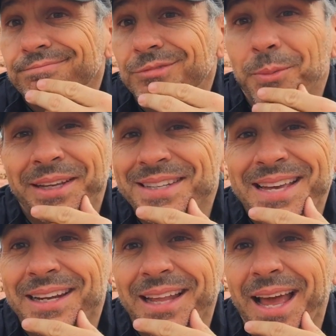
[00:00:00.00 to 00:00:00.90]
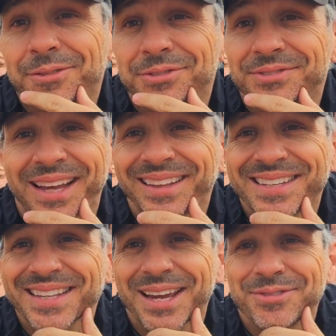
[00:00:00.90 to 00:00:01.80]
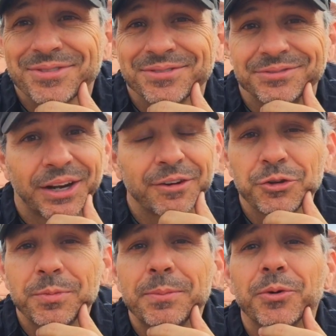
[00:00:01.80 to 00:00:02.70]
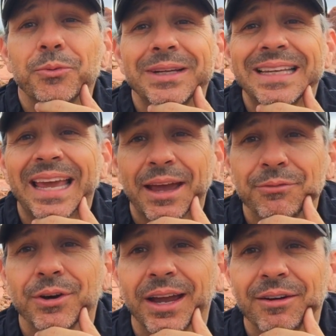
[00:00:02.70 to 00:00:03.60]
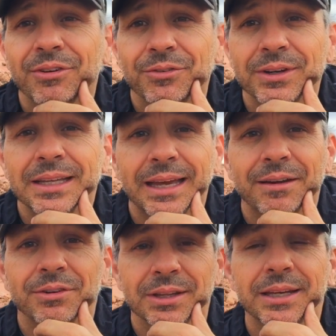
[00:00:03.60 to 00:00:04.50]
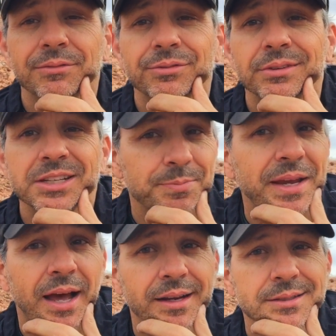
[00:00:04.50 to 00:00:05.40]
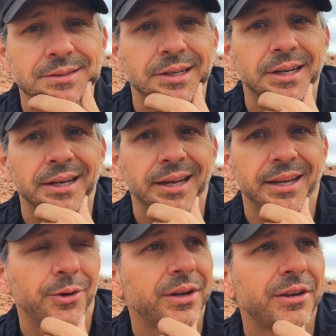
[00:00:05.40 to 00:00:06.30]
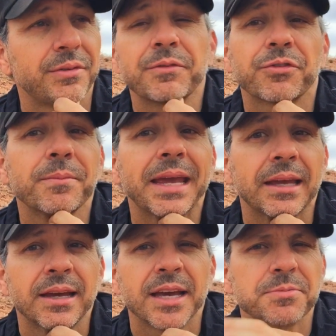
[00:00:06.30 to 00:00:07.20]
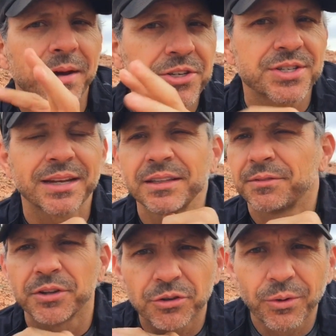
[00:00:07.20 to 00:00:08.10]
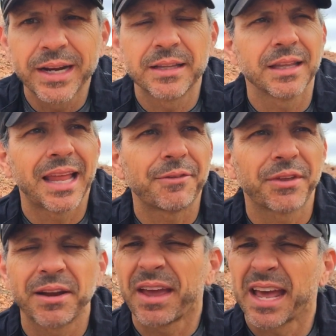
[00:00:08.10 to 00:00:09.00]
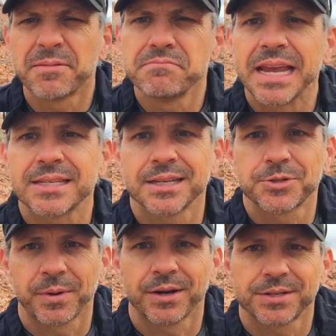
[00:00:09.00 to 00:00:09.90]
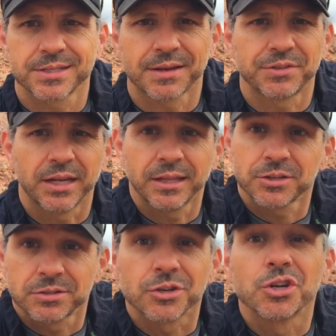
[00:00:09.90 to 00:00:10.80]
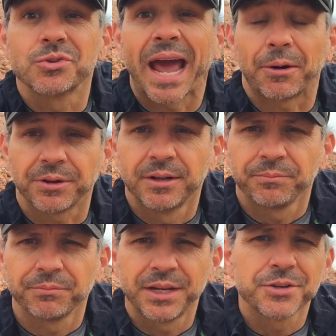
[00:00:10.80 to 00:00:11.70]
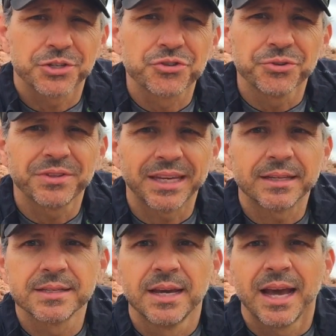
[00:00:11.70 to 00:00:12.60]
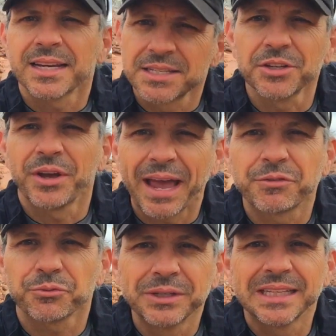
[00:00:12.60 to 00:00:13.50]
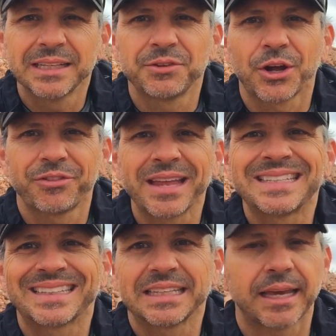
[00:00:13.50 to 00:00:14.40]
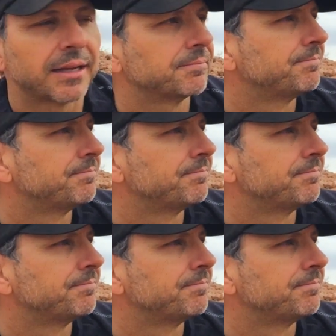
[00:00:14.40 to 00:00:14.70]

Nobody gets out alive, not in this life. Very few people really ever, ever, really ever live. Let's be honest. And, you know, and even for me, as much as I lived the great life that I've had and amazing experiences I've done, there's, there's no doubt. But here's the truth, kids. I still haven't really lived authentically yet.